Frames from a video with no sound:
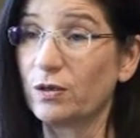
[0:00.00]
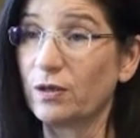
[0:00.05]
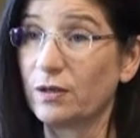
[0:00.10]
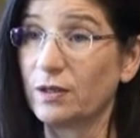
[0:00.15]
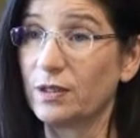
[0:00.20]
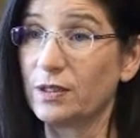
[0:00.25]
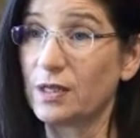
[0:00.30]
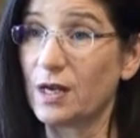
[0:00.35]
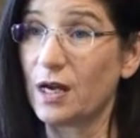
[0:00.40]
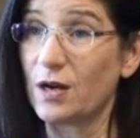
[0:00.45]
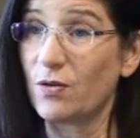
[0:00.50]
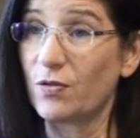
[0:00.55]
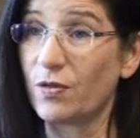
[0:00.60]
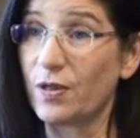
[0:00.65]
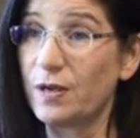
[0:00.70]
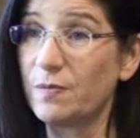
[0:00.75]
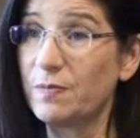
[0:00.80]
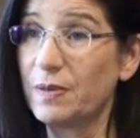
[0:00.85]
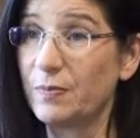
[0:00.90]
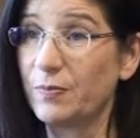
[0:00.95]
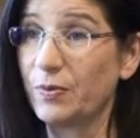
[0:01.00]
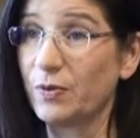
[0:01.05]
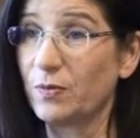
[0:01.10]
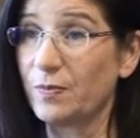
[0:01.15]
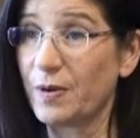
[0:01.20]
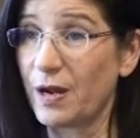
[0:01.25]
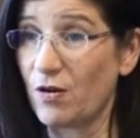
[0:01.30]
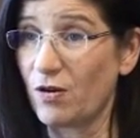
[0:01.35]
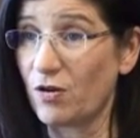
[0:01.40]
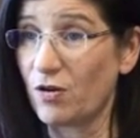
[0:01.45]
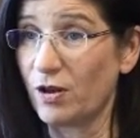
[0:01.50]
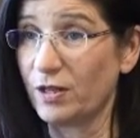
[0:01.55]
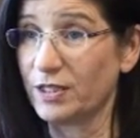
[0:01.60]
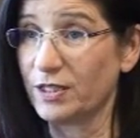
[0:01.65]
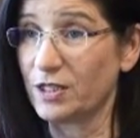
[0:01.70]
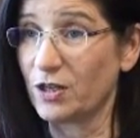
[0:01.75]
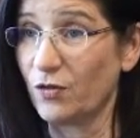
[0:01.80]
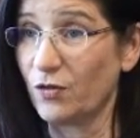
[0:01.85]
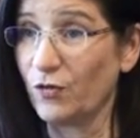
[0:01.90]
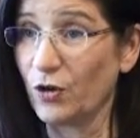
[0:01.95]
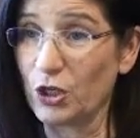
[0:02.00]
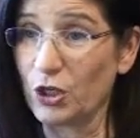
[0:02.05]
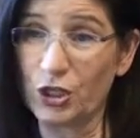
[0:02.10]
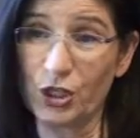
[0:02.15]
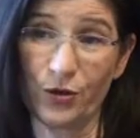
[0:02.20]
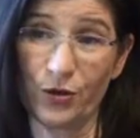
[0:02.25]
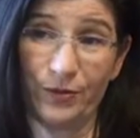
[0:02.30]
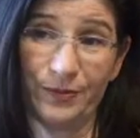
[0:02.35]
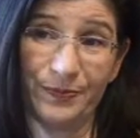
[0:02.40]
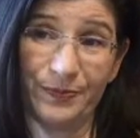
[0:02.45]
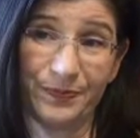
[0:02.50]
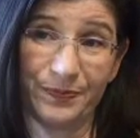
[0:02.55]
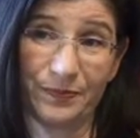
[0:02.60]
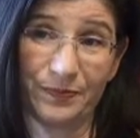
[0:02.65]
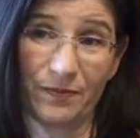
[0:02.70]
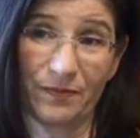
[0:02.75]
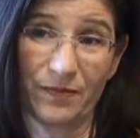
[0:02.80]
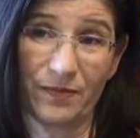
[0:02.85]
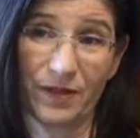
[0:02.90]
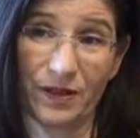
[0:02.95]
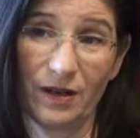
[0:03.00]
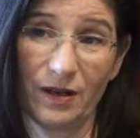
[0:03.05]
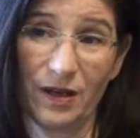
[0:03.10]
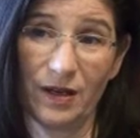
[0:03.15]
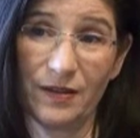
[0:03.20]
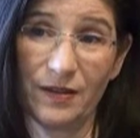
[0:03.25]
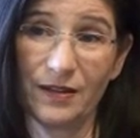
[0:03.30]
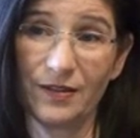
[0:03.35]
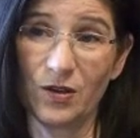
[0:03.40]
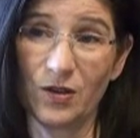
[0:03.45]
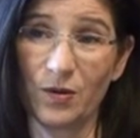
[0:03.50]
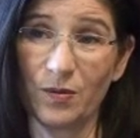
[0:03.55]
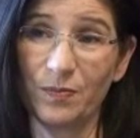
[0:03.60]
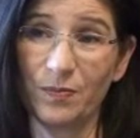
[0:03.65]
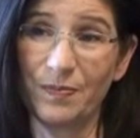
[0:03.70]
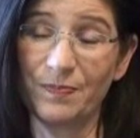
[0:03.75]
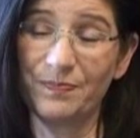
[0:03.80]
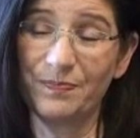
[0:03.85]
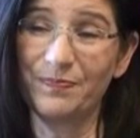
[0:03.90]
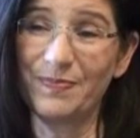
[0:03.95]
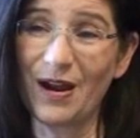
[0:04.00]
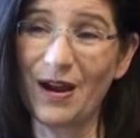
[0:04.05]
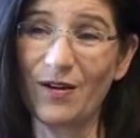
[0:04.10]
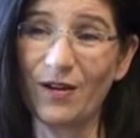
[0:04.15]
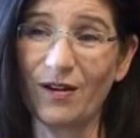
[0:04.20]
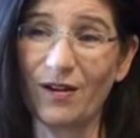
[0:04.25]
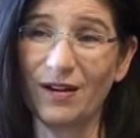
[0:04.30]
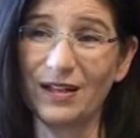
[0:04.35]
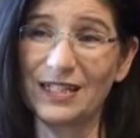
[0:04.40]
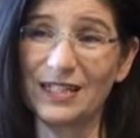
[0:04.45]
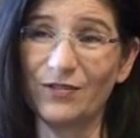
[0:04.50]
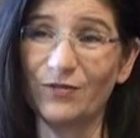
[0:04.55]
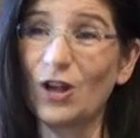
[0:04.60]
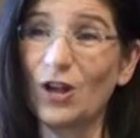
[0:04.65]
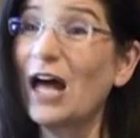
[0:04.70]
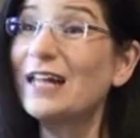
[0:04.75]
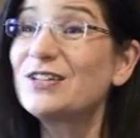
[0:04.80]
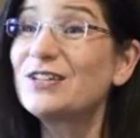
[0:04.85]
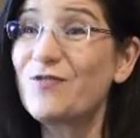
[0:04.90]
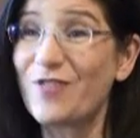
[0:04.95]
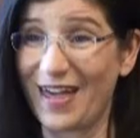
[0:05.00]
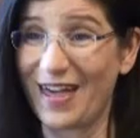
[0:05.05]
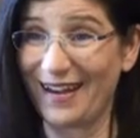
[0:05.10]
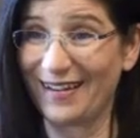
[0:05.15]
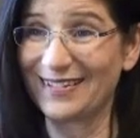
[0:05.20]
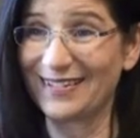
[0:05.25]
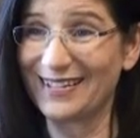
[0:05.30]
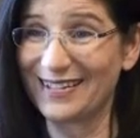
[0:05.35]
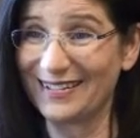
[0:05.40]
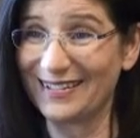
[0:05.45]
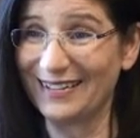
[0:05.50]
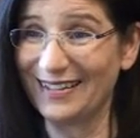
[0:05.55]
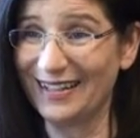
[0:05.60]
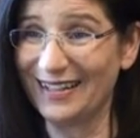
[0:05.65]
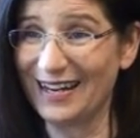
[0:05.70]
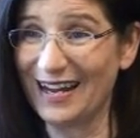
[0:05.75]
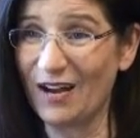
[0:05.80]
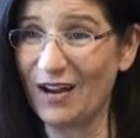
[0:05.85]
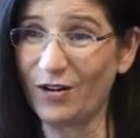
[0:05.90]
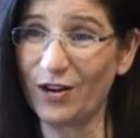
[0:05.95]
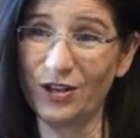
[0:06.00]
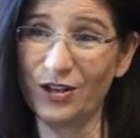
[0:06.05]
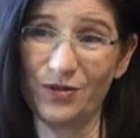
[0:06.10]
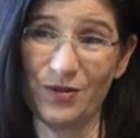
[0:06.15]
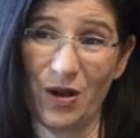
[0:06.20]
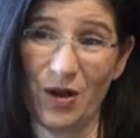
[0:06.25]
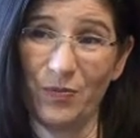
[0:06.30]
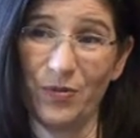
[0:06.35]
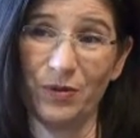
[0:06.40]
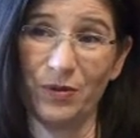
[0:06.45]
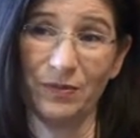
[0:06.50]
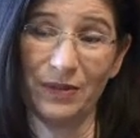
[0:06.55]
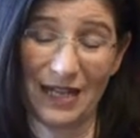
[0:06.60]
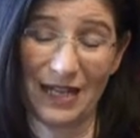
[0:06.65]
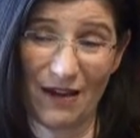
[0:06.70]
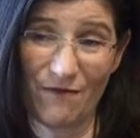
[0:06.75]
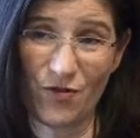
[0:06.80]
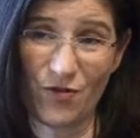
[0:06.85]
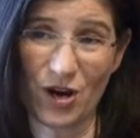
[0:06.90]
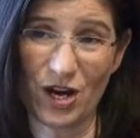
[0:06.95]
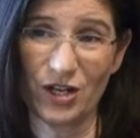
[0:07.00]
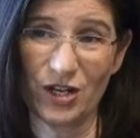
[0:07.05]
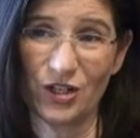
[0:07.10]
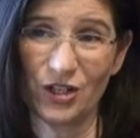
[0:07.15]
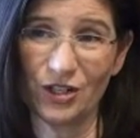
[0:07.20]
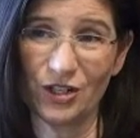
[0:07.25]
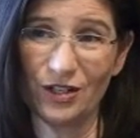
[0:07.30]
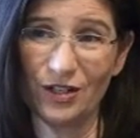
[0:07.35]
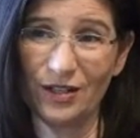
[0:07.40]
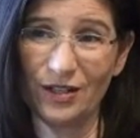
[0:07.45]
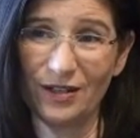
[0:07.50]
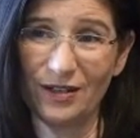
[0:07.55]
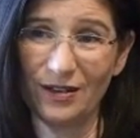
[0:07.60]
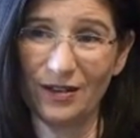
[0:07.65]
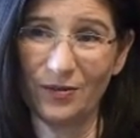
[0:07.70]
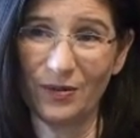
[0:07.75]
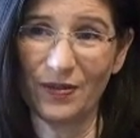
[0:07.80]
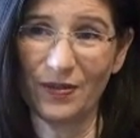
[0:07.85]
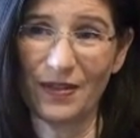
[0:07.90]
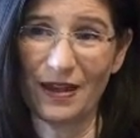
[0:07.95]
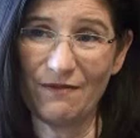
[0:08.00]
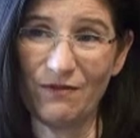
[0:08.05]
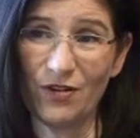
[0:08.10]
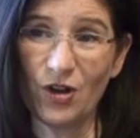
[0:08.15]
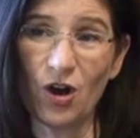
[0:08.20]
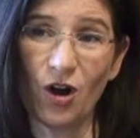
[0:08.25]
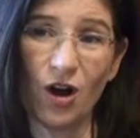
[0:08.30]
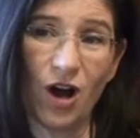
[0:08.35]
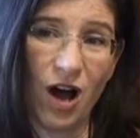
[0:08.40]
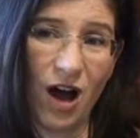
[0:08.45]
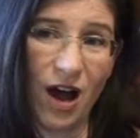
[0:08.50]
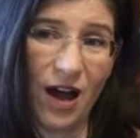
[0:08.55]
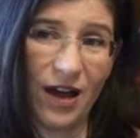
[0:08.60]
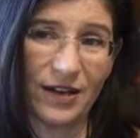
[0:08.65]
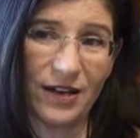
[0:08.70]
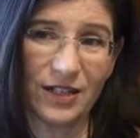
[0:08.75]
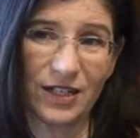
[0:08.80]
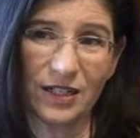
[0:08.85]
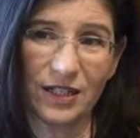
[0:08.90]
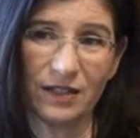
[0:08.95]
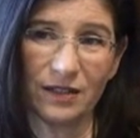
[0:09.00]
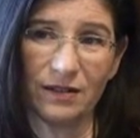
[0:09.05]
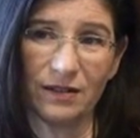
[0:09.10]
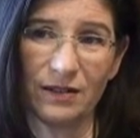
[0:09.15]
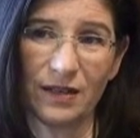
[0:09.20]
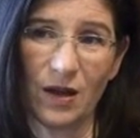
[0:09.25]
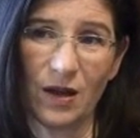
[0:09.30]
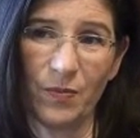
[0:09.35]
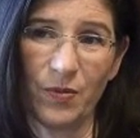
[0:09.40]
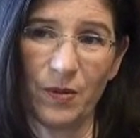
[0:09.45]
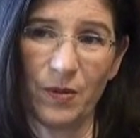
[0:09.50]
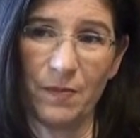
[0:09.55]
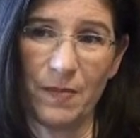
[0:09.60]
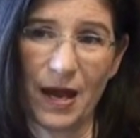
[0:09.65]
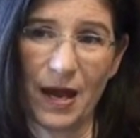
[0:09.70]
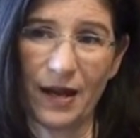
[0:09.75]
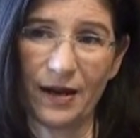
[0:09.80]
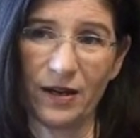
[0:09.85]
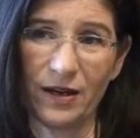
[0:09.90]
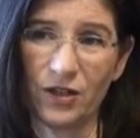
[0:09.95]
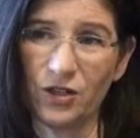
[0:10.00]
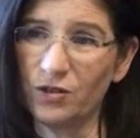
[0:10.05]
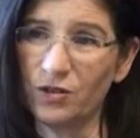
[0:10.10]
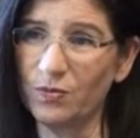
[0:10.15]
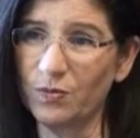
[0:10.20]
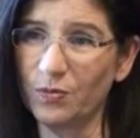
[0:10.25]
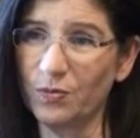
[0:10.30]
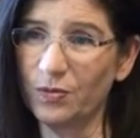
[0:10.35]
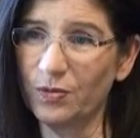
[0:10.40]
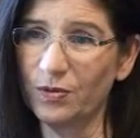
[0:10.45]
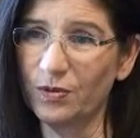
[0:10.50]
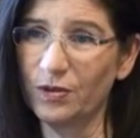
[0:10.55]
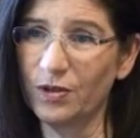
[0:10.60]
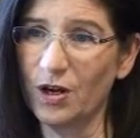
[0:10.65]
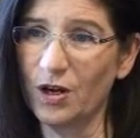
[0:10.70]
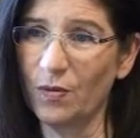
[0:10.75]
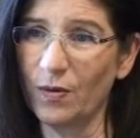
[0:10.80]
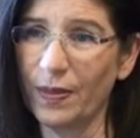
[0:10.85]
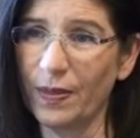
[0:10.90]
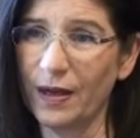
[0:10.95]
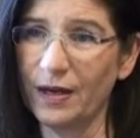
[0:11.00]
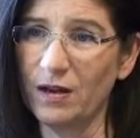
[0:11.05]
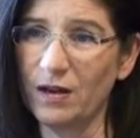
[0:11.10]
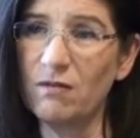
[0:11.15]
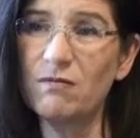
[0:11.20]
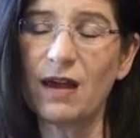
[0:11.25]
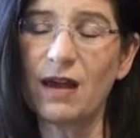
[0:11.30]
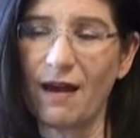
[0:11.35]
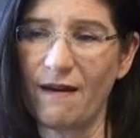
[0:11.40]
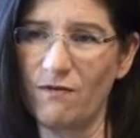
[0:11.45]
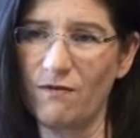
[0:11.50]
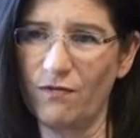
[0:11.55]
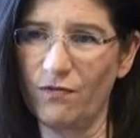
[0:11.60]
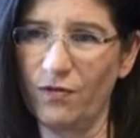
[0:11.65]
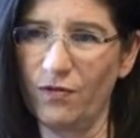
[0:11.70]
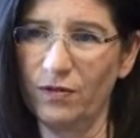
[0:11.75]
Because I don't think people are paragons of virtue. I think they're paragons of lots of things. And how can you help them leverage what they've got to help them manage, you know, what they don't have?